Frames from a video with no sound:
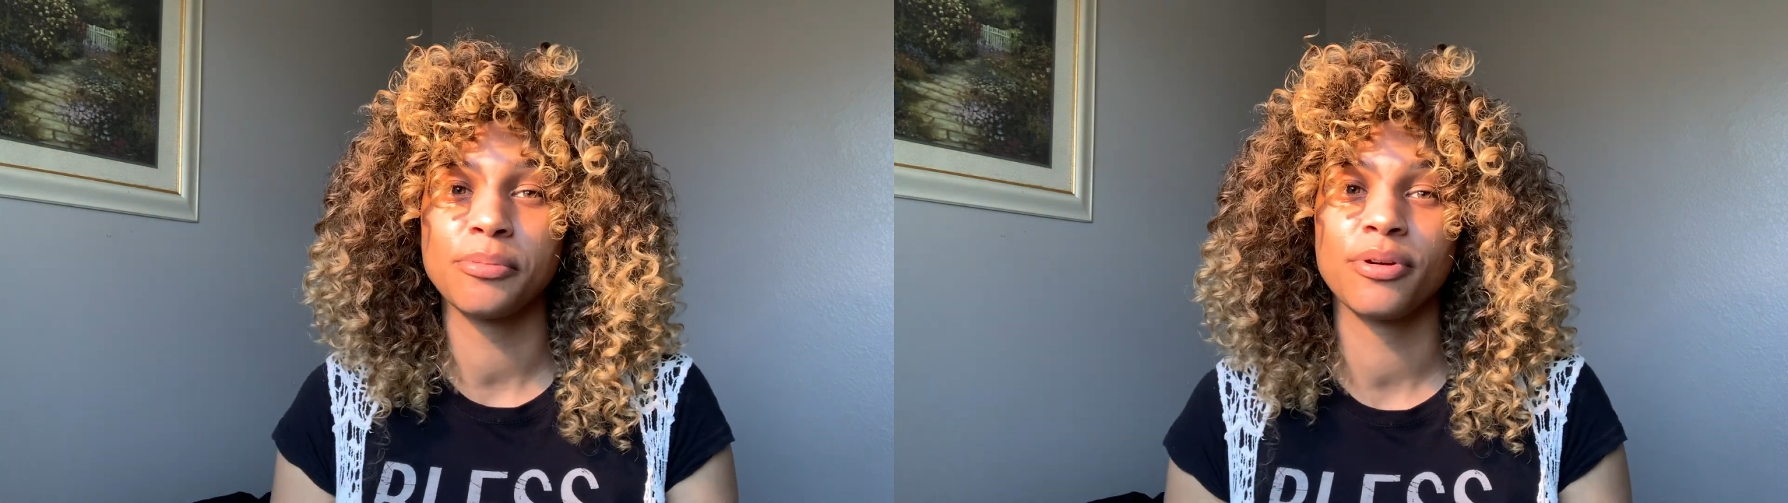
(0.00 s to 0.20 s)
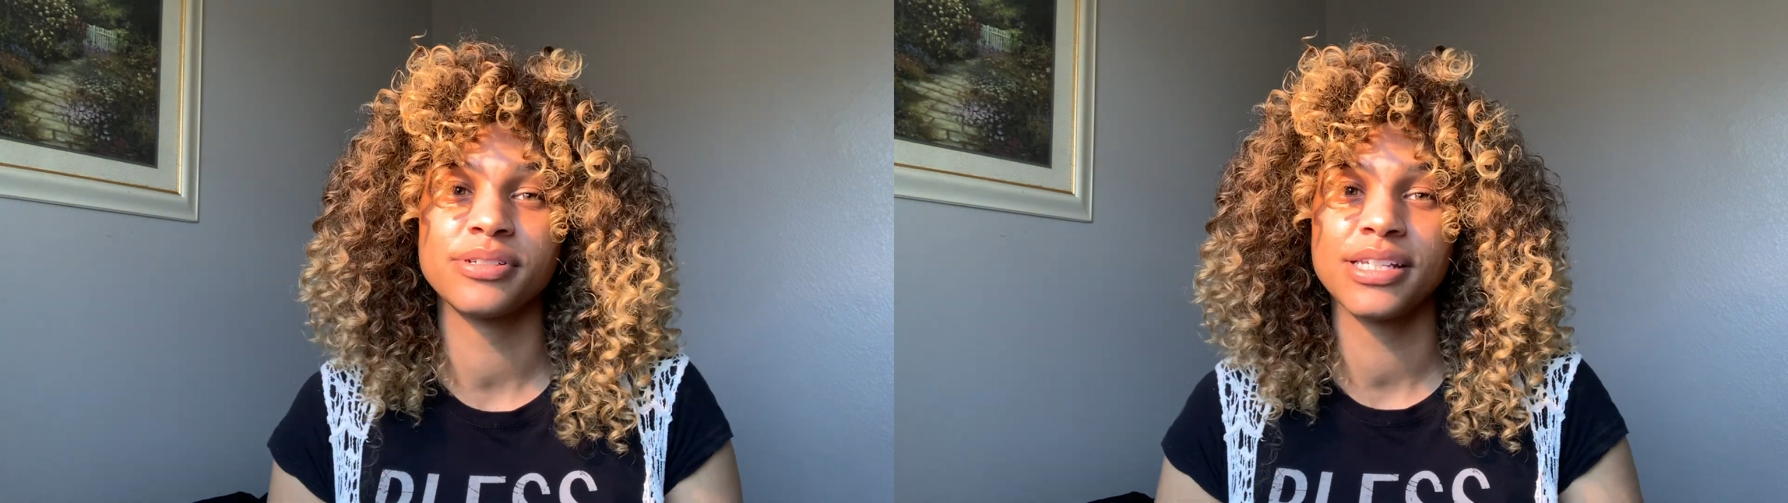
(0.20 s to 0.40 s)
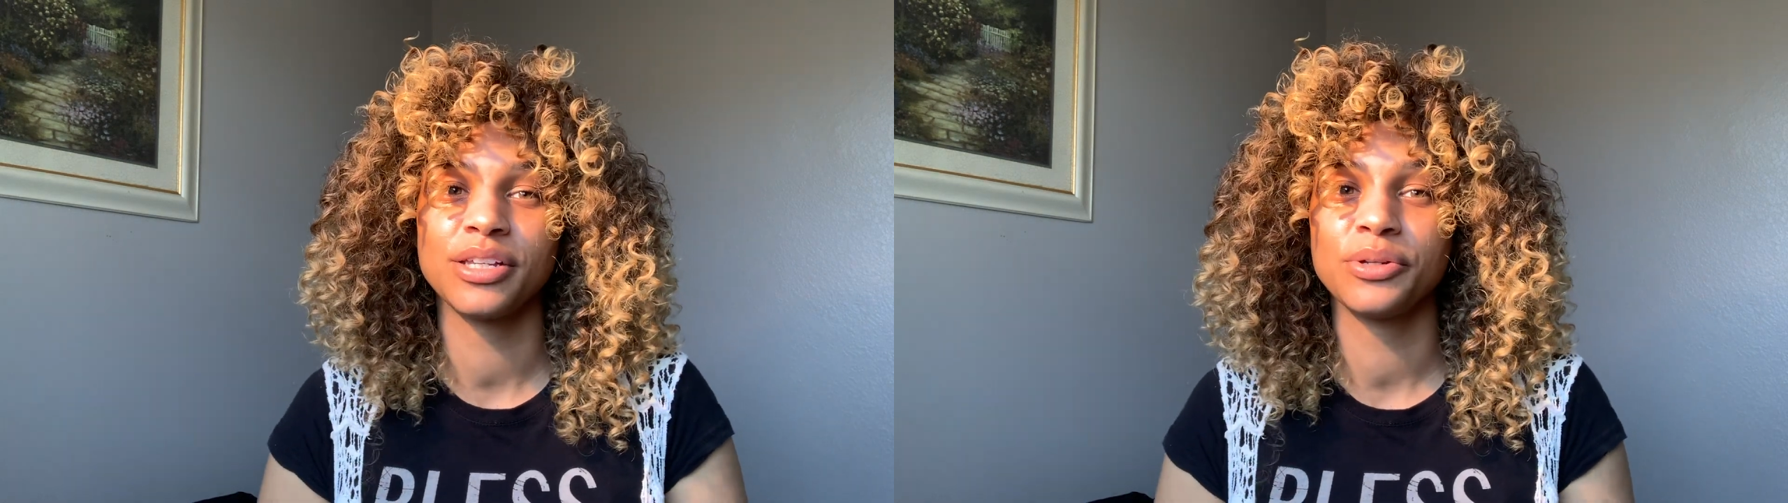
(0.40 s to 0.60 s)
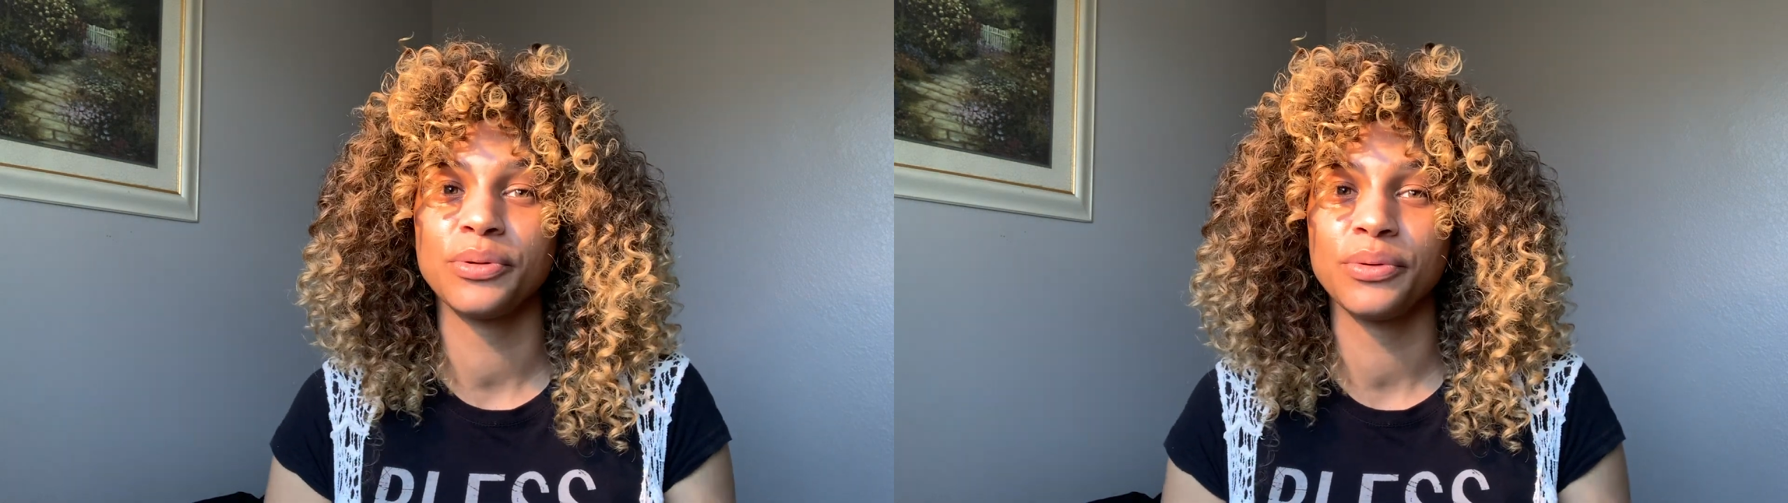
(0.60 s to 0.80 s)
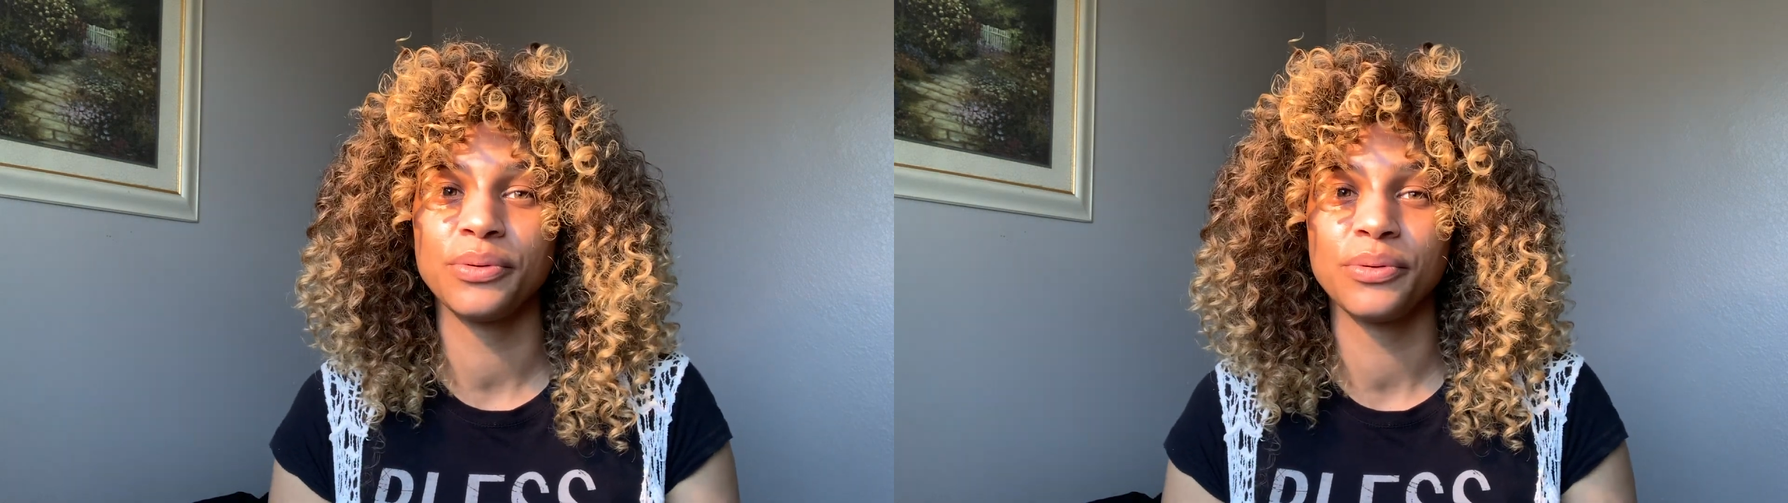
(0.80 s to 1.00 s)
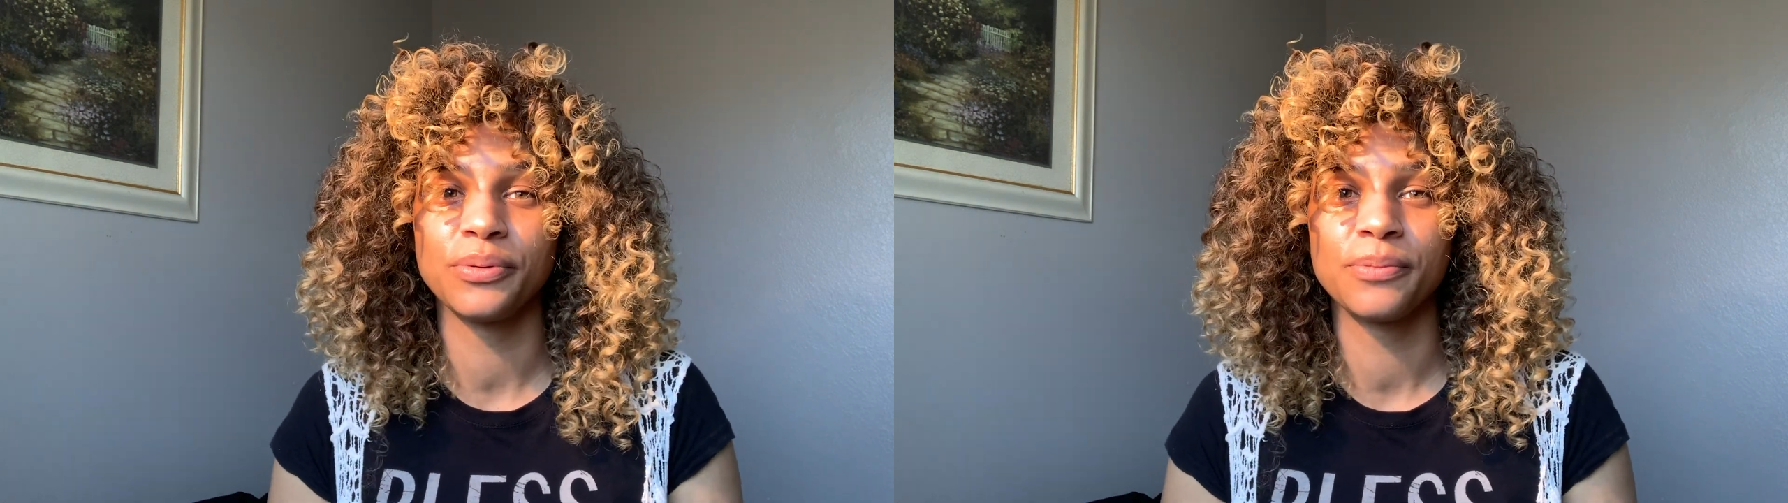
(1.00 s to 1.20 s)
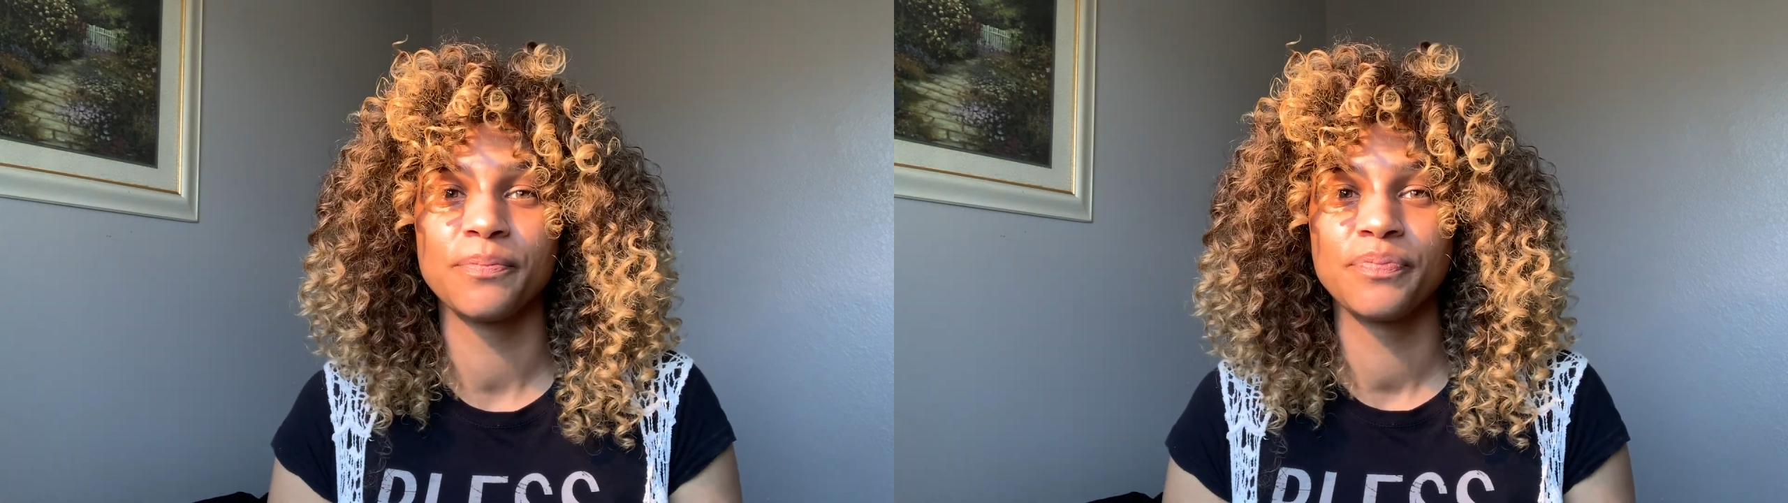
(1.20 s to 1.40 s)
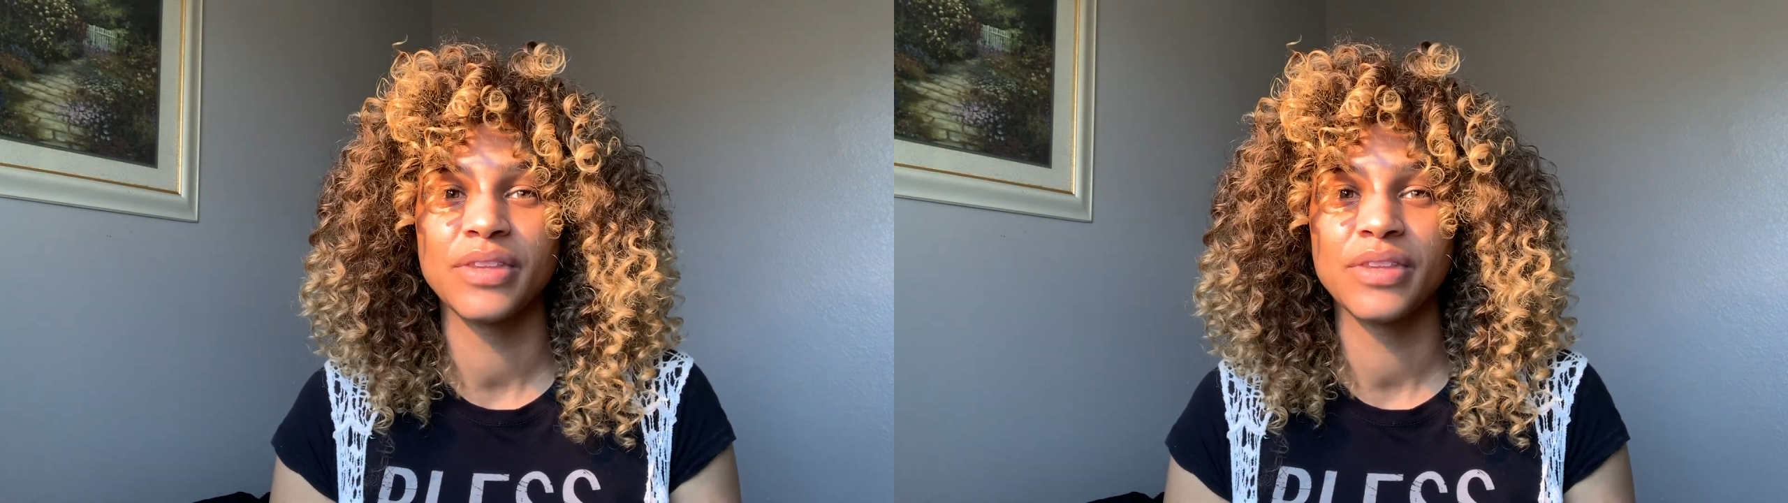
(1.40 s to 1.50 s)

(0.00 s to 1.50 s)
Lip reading: person who